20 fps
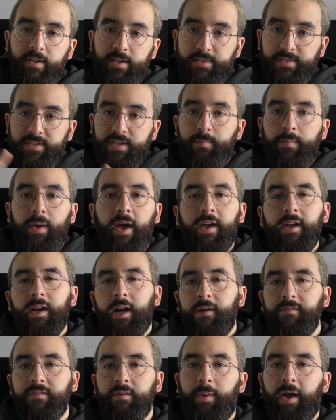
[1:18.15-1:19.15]
ZipPay and
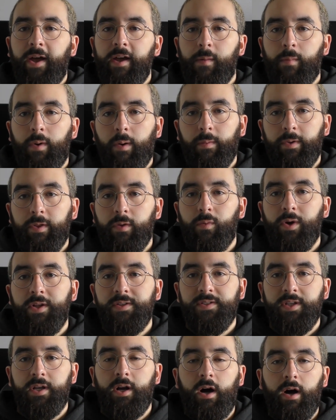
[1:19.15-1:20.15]
Afterpay are probably the
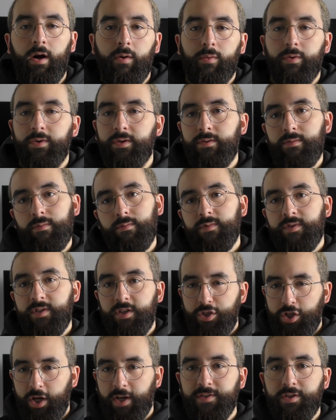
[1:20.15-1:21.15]
ones that I would
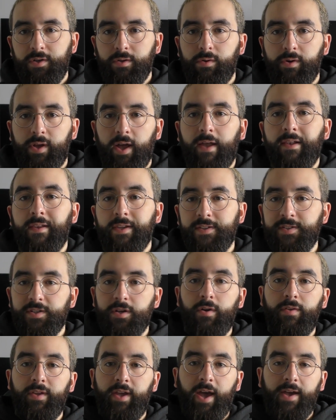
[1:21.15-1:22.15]
suggest you look at,
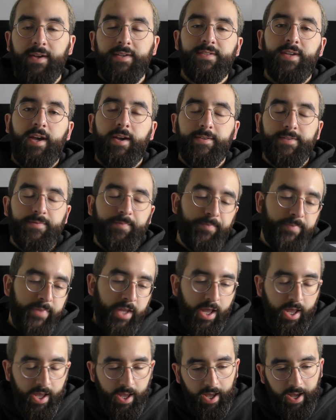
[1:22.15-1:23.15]
listed on the ASX.
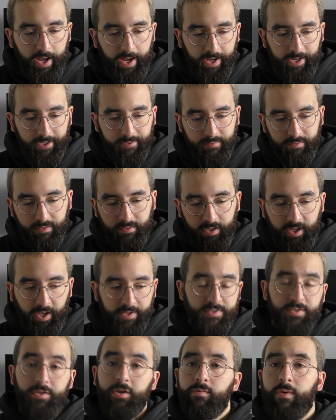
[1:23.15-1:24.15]

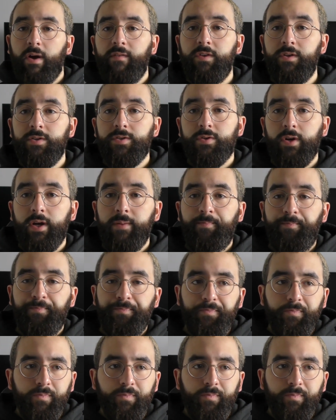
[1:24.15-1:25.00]
Yes, new revenue stream.